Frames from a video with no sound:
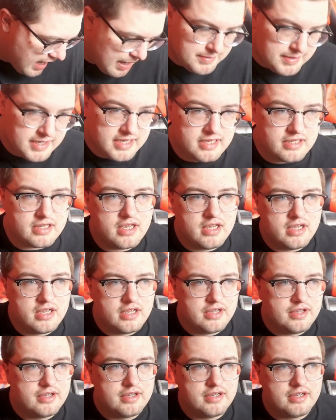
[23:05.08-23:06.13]
mean,
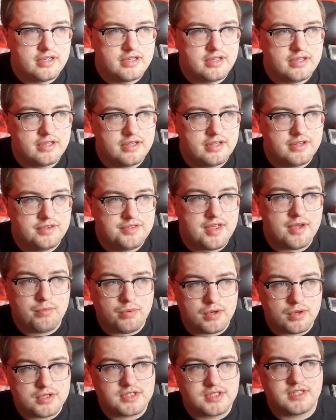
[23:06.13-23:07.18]
there
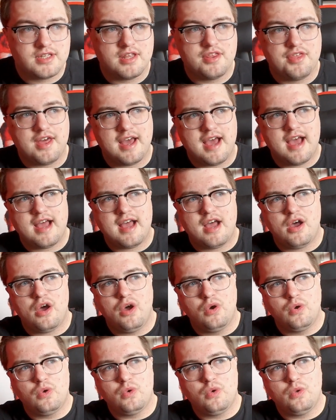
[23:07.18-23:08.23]
was that
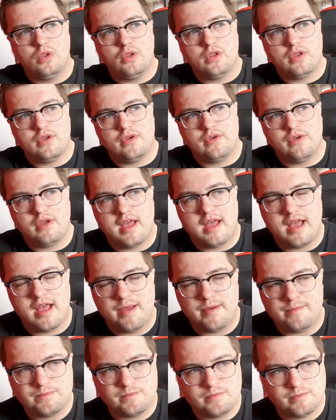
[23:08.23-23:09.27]
whole
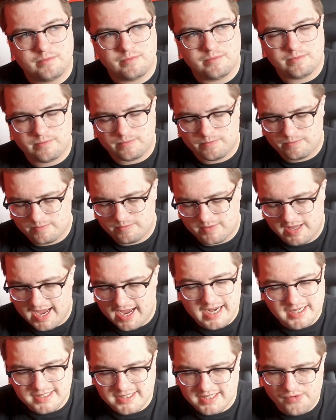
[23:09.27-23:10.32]

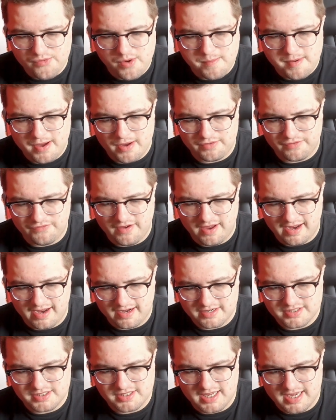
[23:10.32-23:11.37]
idea about the
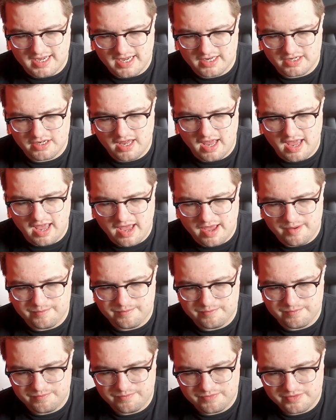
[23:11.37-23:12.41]
fact that...
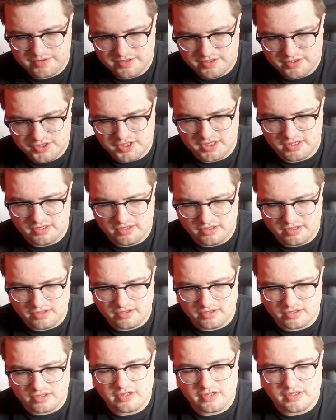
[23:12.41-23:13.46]

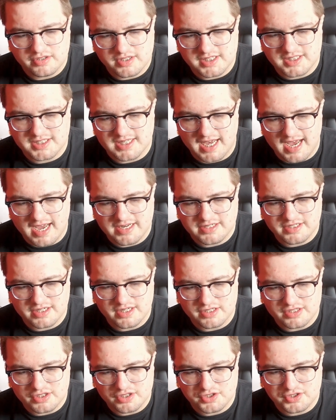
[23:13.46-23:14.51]
she
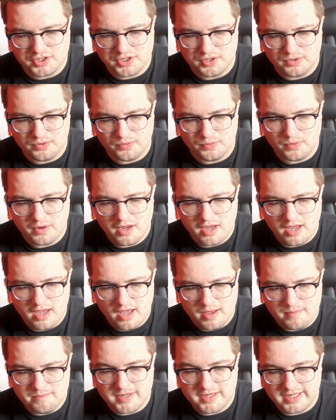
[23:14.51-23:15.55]
decided to
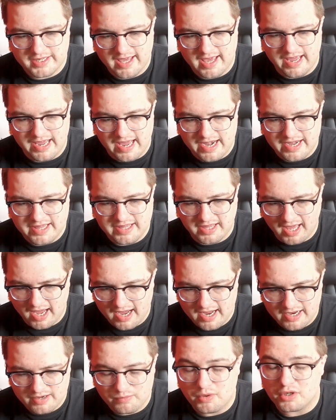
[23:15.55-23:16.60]
mitigate any
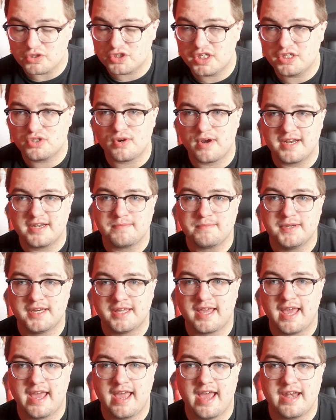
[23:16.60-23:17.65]
kind... Well, she tried to
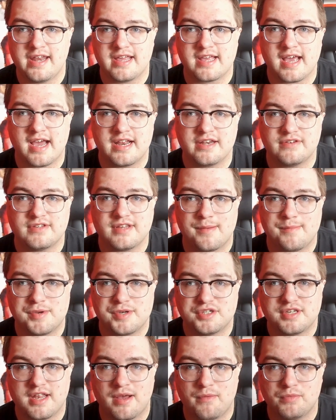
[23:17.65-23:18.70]
mitigate any kind of
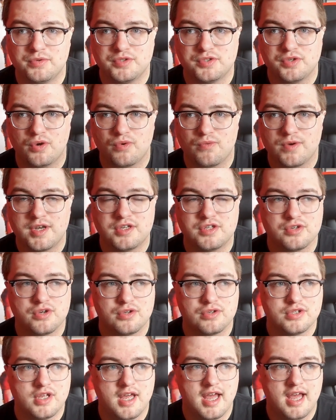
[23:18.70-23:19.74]
damage that was already done.